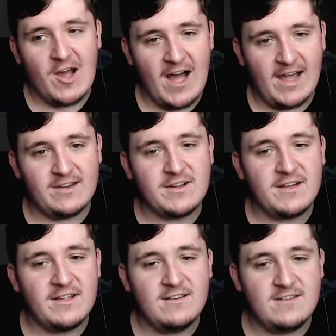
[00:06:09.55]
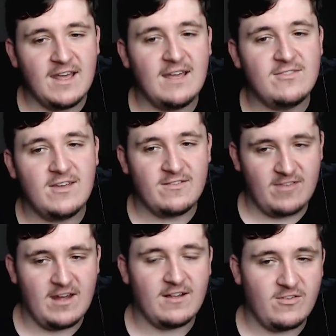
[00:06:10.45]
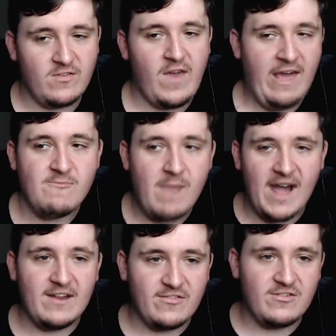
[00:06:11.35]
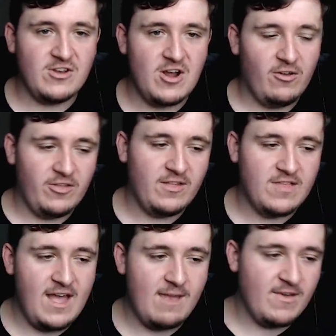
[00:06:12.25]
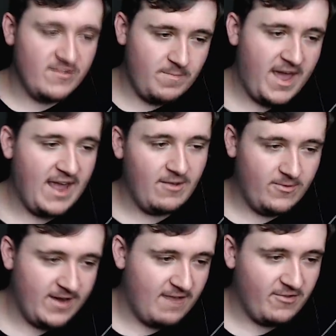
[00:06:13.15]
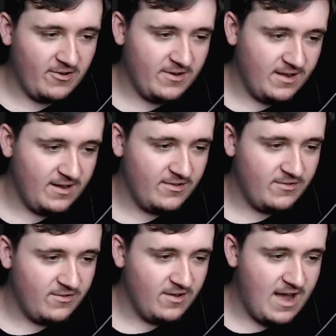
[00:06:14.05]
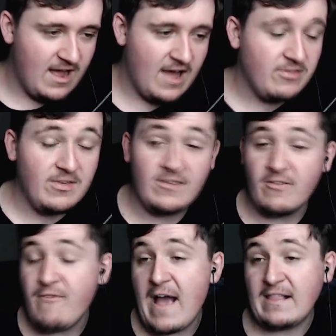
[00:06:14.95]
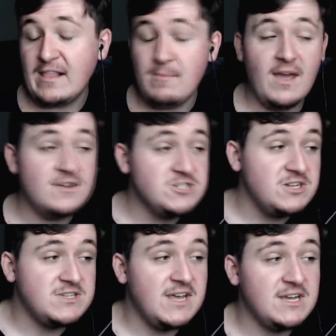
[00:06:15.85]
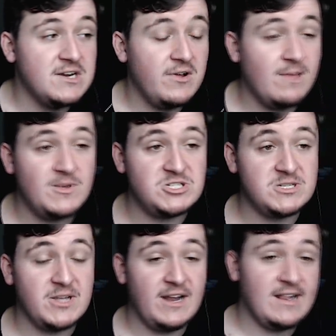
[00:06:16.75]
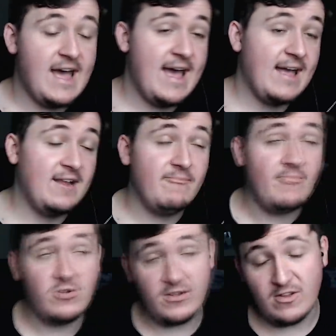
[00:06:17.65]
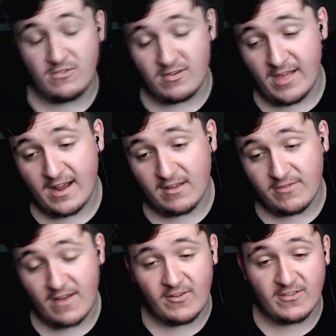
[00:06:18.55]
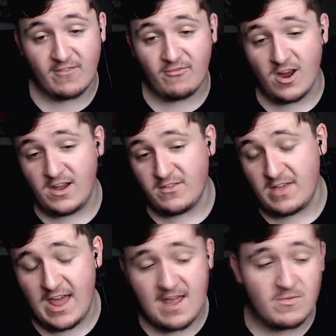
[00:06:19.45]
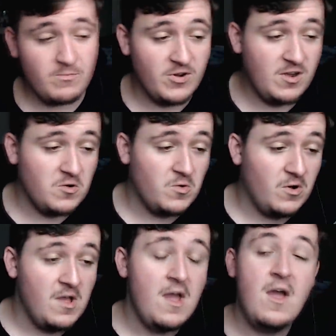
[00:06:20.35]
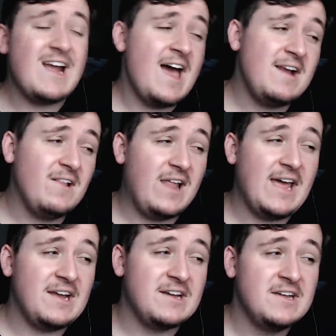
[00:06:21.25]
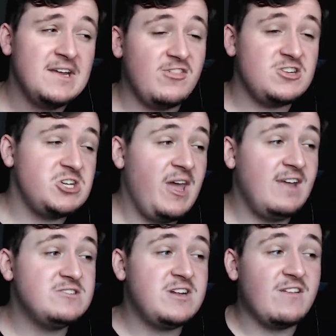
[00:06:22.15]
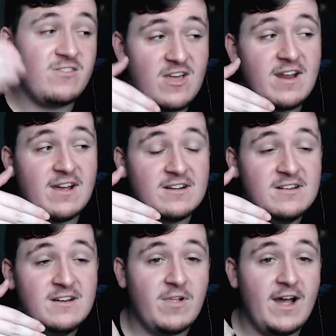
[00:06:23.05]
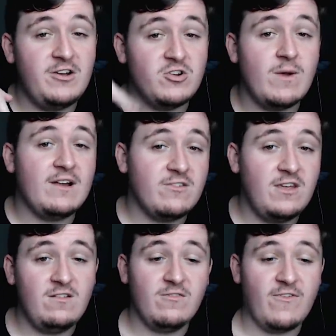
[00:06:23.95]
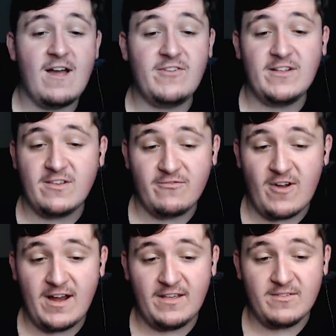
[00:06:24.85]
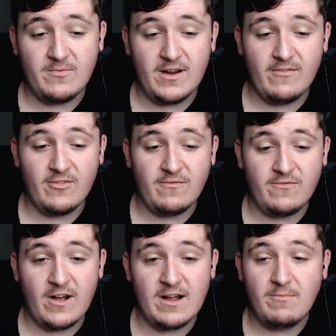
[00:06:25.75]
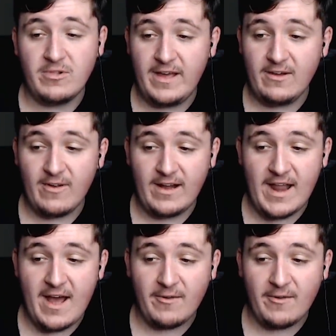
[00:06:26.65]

I kinda dig the aesthetic of this game. Minus, you know, the, the MS Paint, whatever it is. I, I think the fact that they managed to take, you know, images like that and put it into like a Five Nights at Freddy's game is pretty cool. What I kinda like is the changed aesthetic applied directly to Five Nights at Freddy's and whatever the fuck I'm playing right